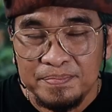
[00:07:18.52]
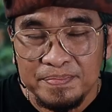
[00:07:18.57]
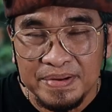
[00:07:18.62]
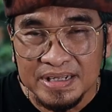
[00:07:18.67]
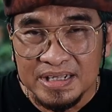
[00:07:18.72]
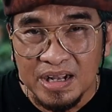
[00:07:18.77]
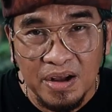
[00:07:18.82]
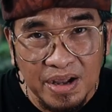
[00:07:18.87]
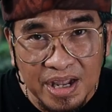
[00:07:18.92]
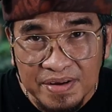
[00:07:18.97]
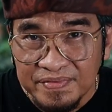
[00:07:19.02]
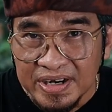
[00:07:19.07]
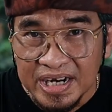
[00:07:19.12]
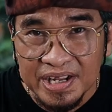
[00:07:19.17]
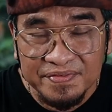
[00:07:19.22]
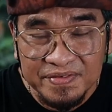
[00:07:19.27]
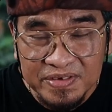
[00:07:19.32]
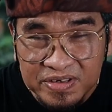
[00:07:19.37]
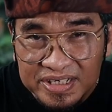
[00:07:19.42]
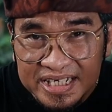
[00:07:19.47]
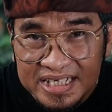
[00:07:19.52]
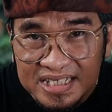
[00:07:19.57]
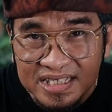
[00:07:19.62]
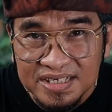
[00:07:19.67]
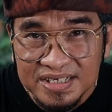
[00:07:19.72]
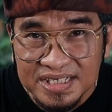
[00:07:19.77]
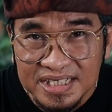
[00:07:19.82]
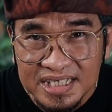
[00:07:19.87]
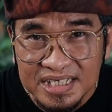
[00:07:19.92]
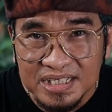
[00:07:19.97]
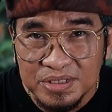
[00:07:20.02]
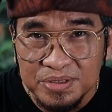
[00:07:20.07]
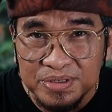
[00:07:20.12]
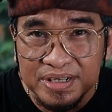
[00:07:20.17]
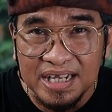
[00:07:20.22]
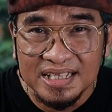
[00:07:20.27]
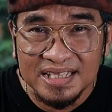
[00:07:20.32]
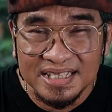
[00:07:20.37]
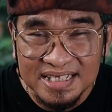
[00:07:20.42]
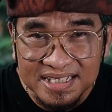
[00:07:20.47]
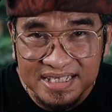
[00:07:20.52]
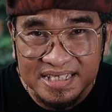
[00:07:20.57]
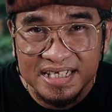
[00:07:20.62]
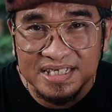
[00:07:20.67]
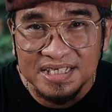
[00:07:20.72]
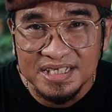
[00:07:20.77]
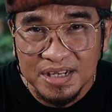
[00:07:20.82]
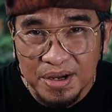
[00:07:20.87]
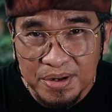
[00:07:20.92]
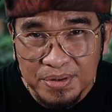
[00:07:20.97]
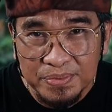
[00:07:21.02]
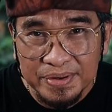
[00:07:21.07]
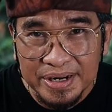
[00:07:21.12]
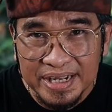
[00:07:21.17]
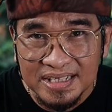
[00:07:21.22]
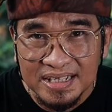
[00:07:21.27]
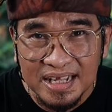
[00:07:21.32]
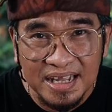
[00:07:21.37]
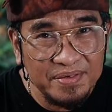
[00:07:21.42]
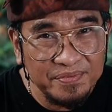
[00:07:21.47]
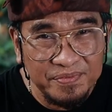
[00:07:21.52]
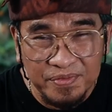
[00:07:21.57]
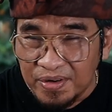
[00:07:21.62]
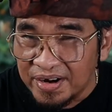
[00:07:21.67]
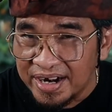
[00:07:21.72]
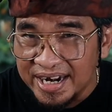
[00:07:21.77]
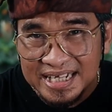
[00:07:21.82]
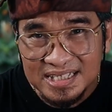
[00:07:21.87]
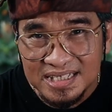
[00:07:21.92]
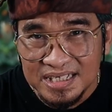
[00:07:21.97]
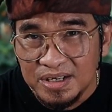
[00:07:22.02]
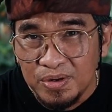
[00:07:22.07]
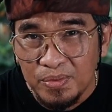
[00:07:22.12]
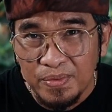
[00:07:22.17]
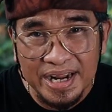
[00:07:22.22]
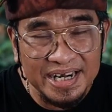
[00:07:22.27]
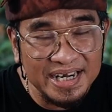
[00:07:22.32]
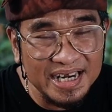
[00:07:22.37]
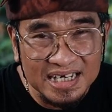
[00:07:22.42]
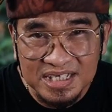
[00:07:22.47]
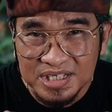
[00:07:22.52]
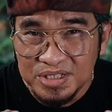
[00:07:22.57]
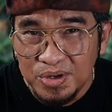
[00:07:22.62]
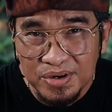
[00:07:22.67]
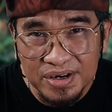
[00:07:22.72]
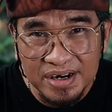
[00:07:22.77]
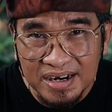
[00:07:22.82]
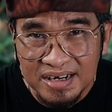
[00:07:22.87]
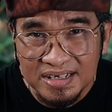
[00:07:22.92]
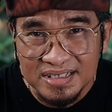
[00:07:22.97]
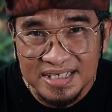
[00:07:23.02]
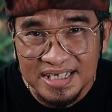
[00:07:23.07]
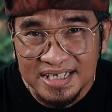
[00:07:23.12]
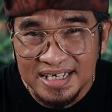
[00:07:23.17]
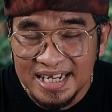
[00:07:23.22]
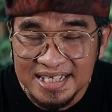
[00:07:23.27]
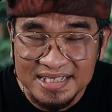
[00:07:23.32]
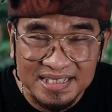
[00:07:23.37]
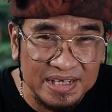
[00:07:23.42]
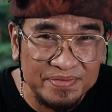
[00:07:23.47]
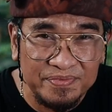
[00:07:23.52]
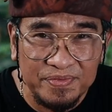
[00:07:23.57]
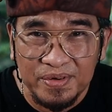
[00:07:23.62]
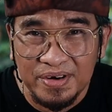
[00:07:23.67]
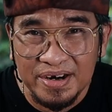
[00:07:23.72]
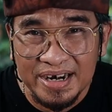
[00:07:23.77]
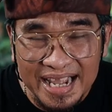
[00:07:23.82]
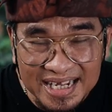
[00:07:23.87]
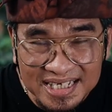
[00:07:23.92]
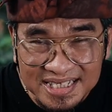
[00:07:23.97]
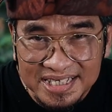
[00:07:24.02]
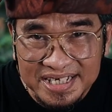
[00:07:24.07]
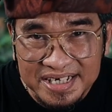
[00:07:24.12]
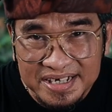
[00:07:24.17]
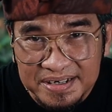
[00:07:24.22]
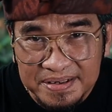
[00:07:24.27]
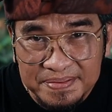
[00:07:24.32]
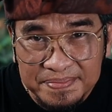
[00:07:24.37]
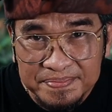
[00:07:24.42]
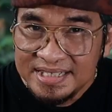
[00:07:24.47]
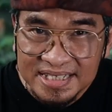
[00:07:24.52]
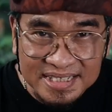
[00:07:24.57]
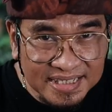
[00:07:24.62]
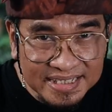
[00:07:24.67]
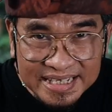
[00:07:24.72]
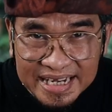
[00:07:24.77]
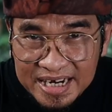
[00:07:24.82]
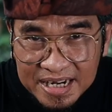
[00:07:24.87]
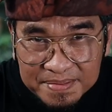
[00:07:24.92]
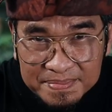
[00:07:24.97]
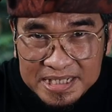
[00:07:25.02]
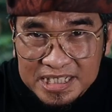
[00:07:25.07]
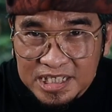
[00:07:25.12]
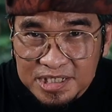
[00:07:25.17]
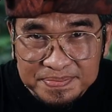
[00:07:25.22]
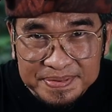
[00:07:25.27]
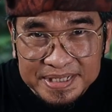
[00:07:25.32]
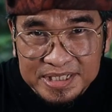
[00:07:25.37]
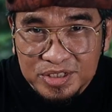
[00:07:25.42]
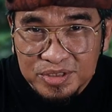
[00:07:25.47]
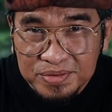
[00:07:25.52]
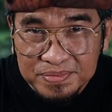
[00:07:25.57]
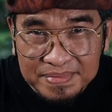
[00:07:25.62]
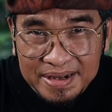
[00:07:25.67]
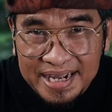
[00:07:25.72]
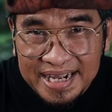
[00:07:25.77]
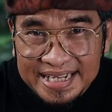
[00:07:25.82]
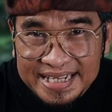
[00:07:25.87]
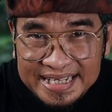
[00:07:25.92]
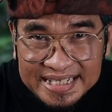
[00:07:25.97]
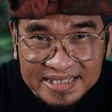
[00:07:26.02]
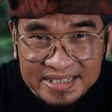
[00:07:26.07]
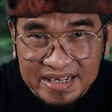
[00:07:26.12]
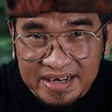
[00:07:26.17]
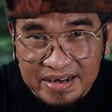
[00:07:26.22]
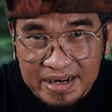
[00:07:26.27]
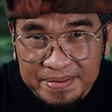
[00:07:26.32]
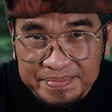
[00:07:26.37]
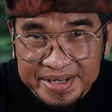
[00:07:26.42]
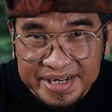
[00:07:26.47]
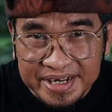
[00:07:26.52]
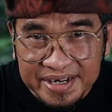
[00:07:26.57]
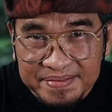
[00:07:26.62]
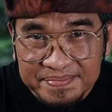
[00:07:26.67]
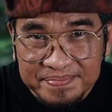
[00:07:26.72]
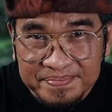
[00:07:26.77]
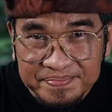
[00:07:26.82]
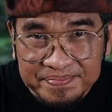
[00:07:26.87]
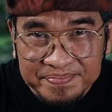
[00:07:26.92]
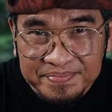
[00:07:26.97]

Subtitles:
But however, if you're interested to get this discount rate for later when there's no quarantine, let's say for next year, just direct message me to my Instagram here.